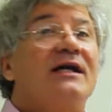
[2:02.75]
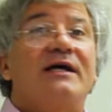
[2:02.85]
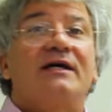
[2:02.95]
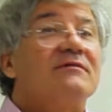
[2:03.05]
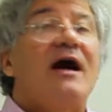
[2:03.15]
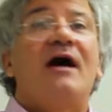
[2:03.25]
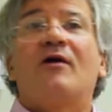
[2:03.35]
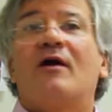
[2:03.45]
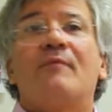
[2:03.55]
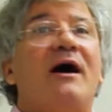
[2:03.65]
clicking
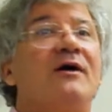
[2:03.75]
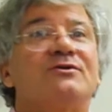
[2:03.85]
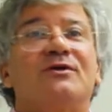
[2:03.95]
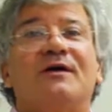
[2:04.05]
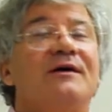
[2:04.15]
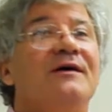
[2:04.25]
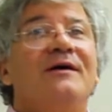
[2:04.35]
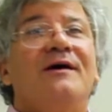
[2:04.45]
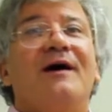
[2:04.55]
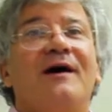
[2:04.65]
around on a mouse on
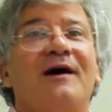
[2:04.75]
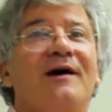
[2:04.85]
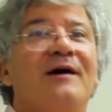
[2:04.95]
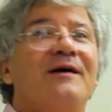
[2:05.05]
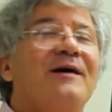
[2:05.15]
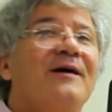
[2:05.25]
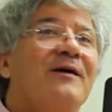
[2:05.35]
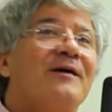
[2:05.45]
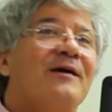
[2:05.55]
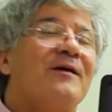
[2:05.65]
a, uh,
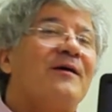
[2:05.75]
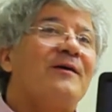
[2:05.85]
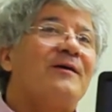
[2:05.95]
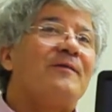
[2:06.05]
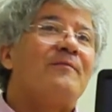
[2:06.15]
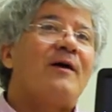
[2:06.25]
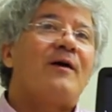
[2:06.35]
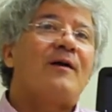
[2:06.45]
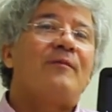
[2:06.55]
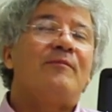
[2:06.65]
on a, on a,
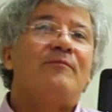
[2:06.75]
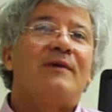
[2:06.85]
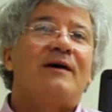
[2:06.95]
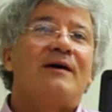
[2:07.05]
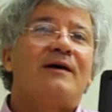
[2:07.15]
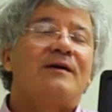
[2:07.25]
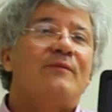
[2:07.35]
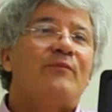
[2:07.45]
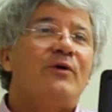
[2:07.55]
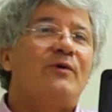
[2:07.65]
on a uh,
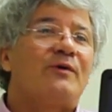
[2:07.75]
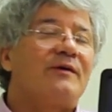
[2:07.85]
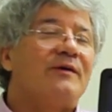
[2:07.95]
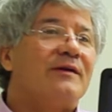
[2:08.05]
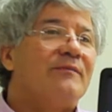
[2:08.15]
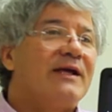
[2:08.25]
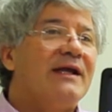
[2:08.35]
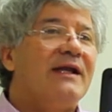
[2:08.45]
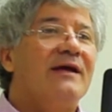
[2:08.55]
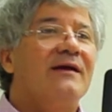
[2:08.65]
computer. In the
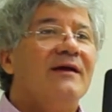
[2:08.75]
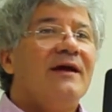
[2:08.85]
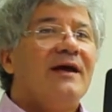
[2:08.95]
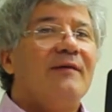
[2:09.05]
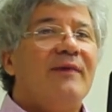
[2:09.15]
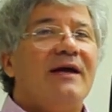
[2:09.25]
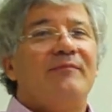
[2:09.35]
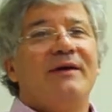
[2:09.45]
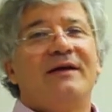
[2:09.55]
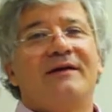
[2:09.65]
beginning, it may
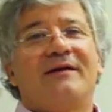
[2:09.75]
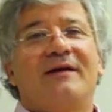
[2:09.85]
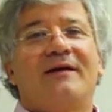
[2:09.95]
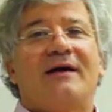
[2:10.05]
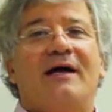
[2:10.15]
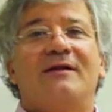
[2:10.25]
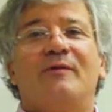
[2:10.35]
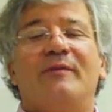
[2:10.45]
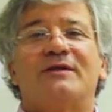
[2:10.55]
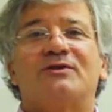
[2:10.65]
be kind of a
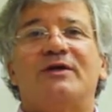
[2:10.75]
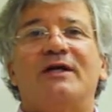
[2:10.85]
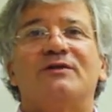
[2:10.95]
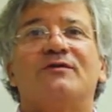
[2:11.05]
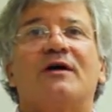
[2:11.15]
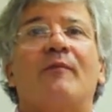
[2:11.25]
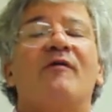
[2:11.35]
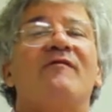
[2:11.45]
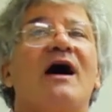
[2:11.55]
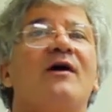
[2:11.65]
little bit strange for a
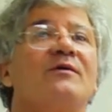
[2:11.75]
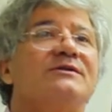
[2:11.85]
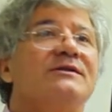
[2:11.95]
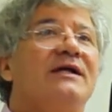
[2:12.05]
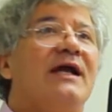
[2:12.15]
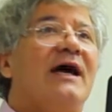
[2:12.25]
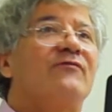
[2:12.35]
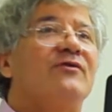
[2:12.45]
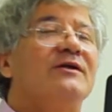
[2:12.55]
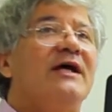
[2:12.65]
couple of hours, and then after a